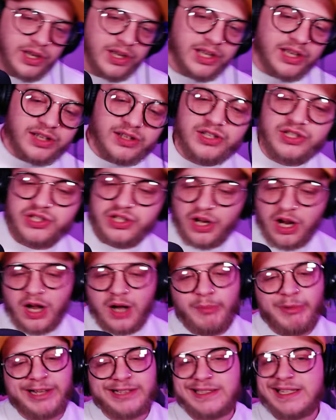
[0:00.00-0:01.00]
Because, yeah,
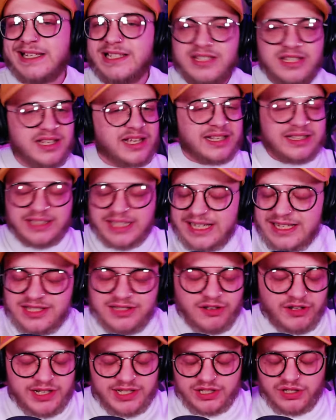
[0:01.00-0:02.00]
man, these, these
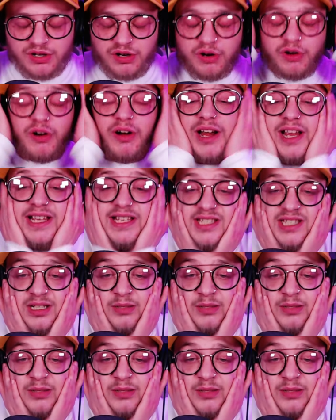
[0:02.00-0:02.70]
lot is crazy,